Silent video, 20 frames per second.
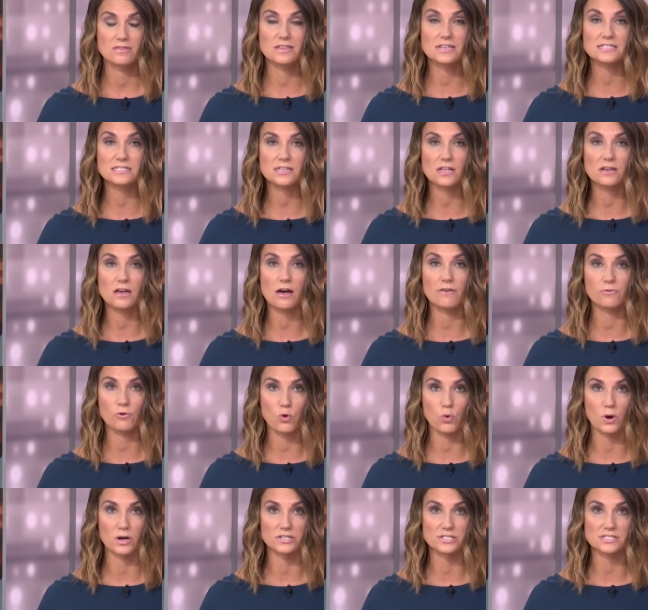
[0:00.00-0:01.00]
This, of
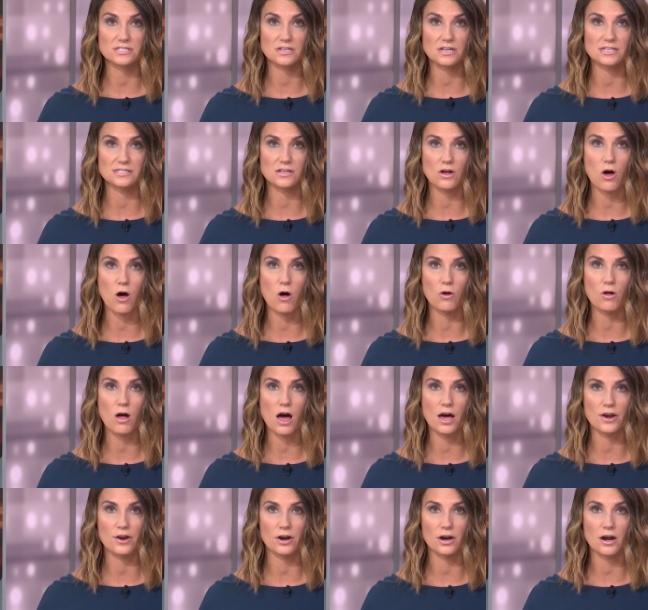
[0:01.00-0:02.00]
course, is
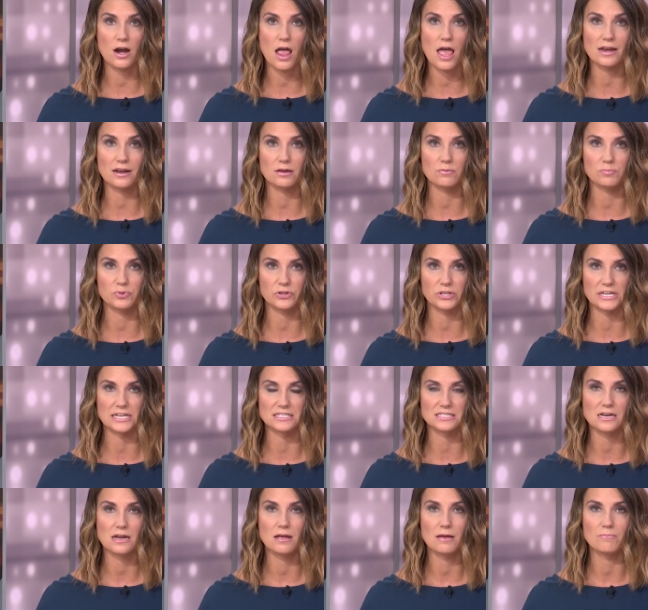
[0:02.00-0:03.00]
all utter and
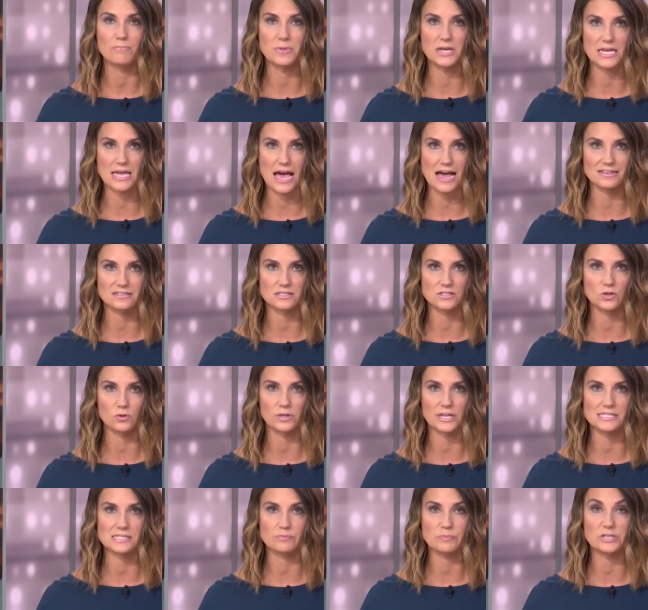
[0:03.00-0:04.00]
complete BS.
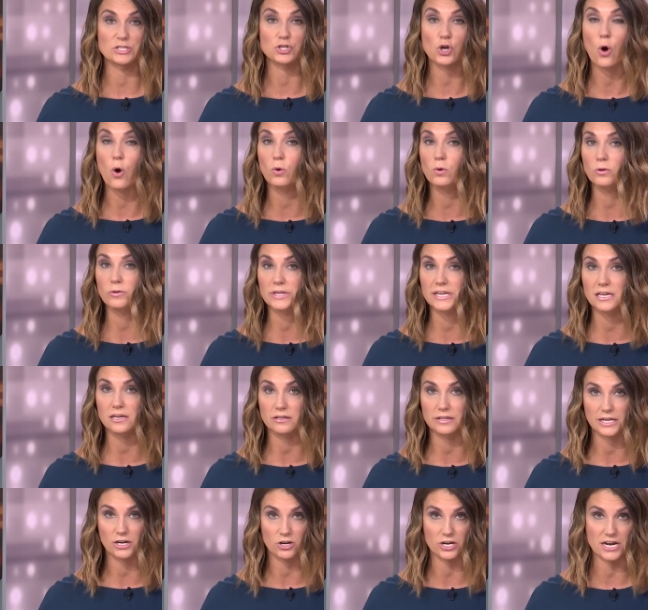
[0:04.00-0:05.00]
So let's be totally
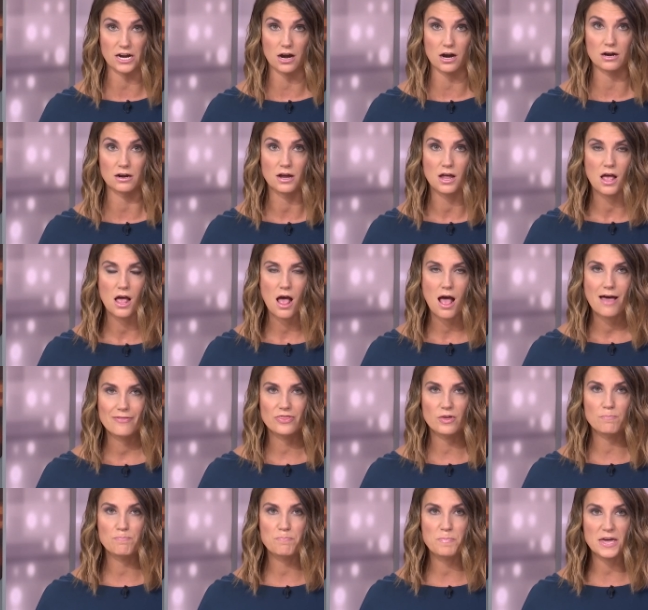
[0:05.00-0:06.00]
clear here.
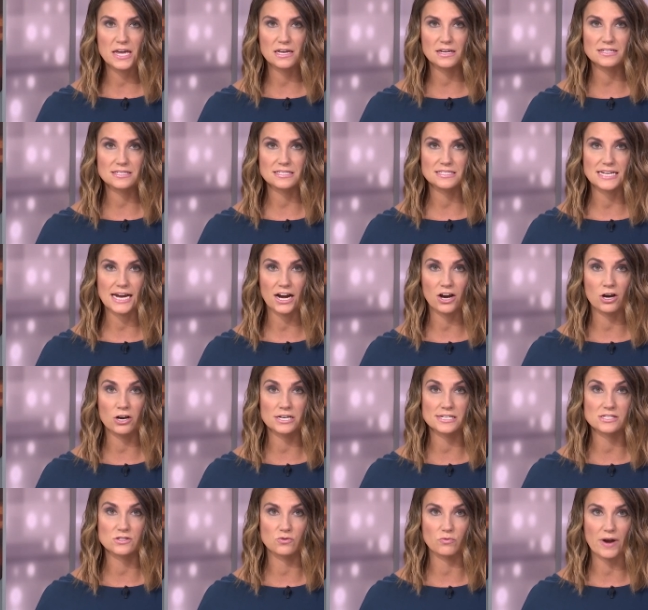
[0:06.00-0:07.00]
The biggest
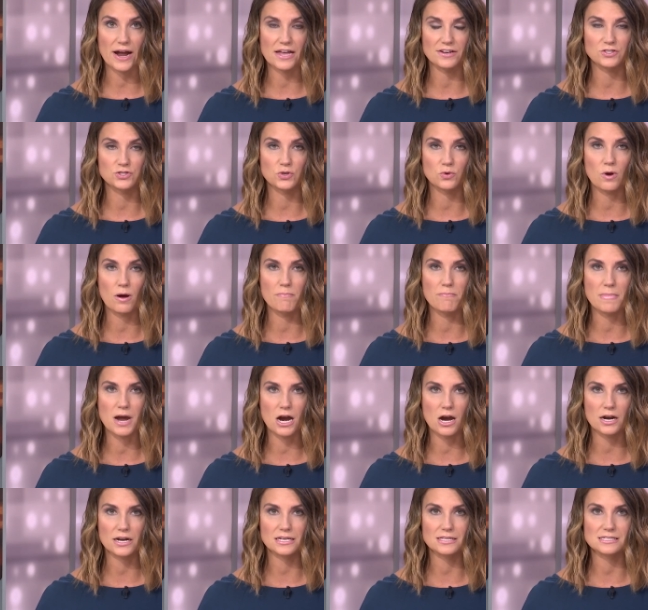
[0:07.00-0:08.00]
terrorist threat to
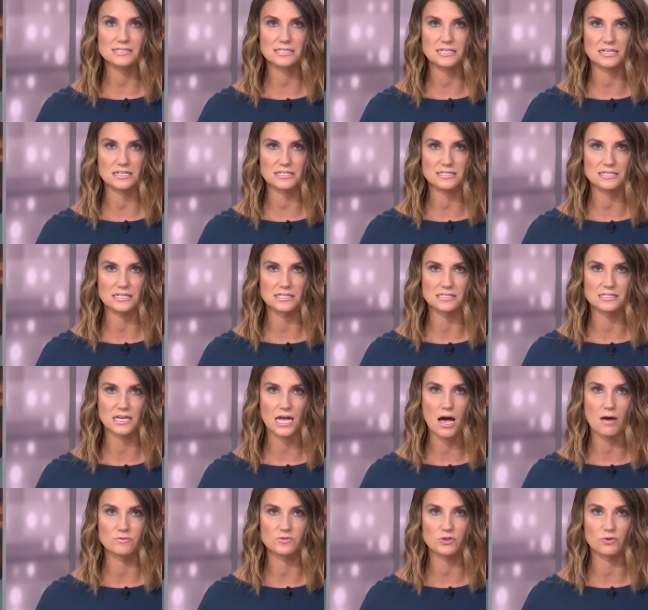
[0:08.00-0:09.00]
American citizens
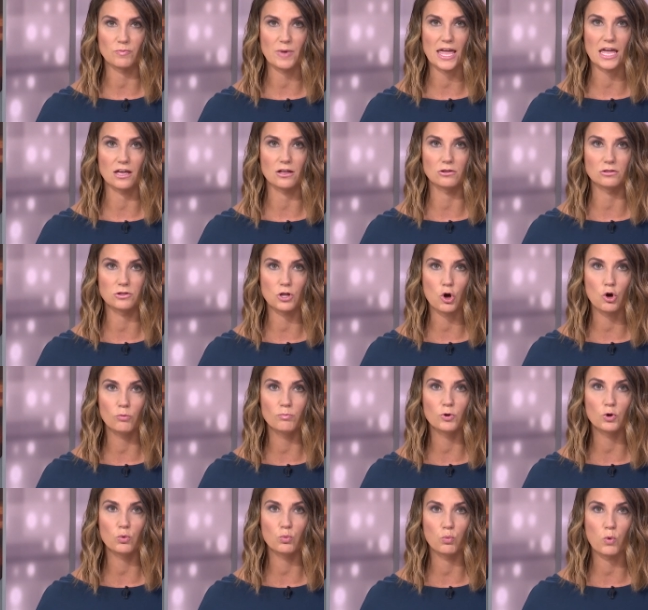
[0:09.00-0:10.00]
comes from a
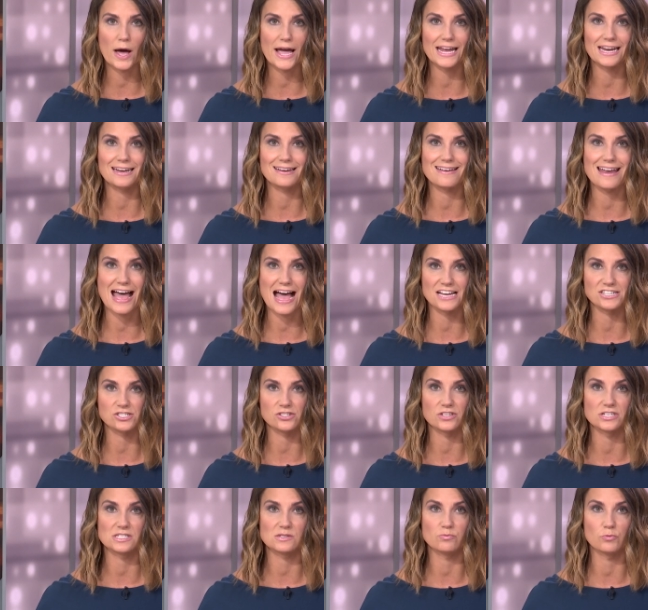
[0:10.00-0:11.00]
global white
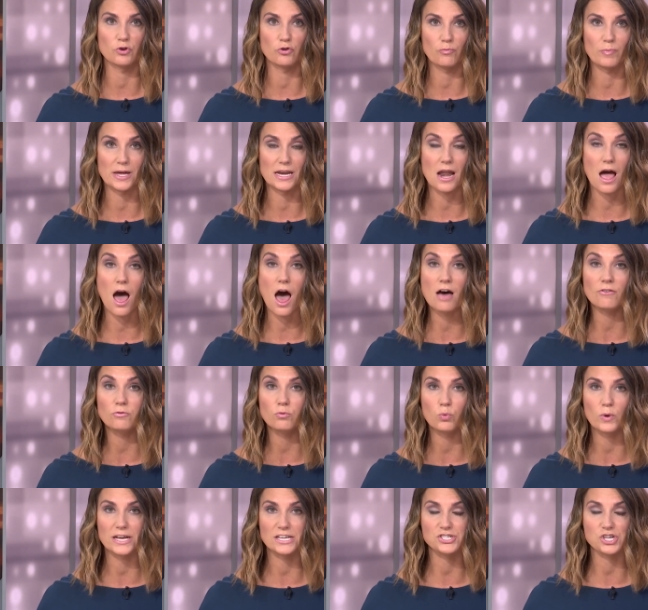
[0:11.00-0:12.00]
nationalist movement
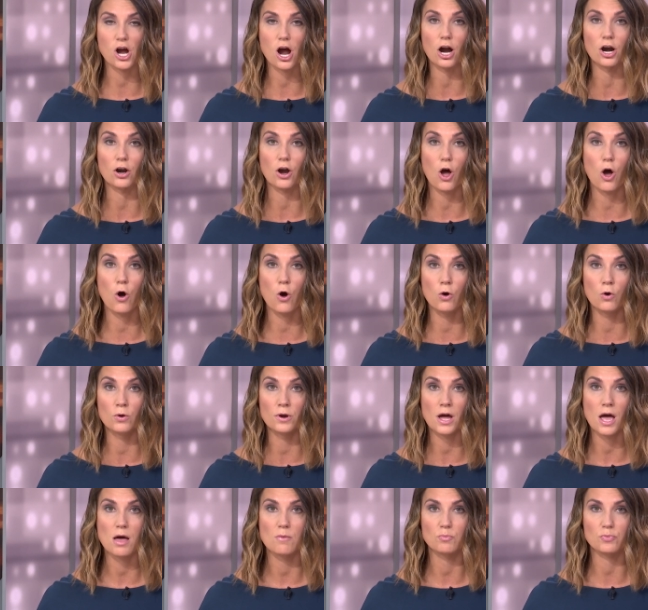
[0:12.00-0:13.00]
of which our
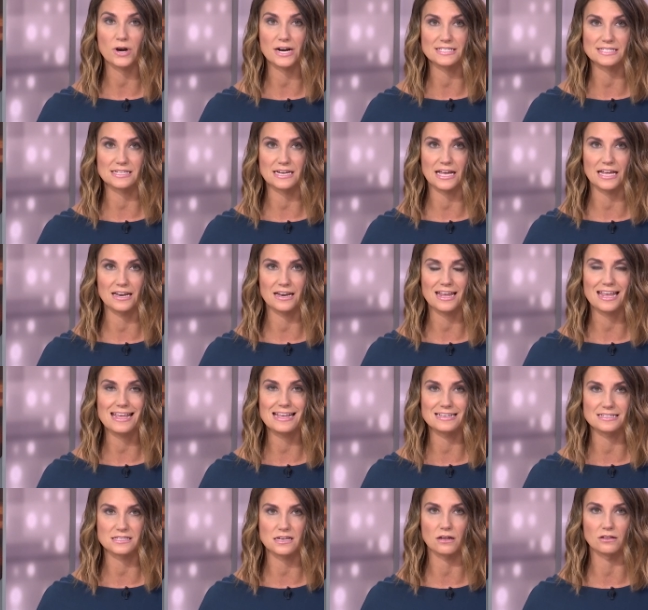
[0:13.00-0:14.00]
own president
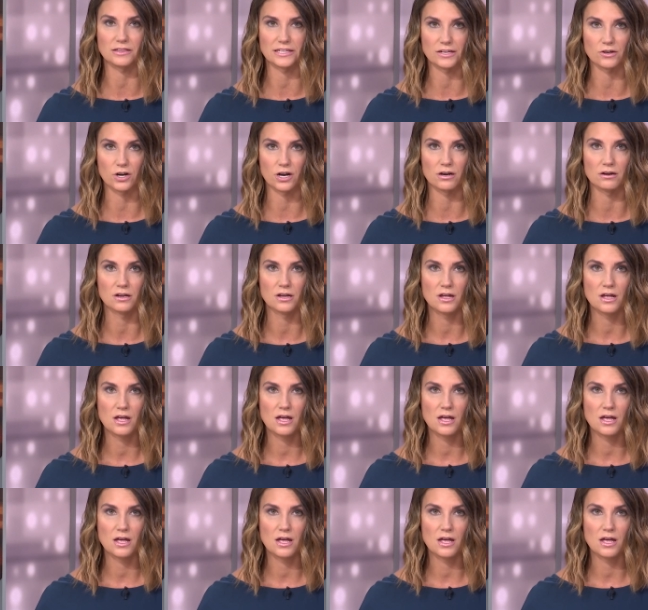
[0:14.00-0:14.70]
is a leader.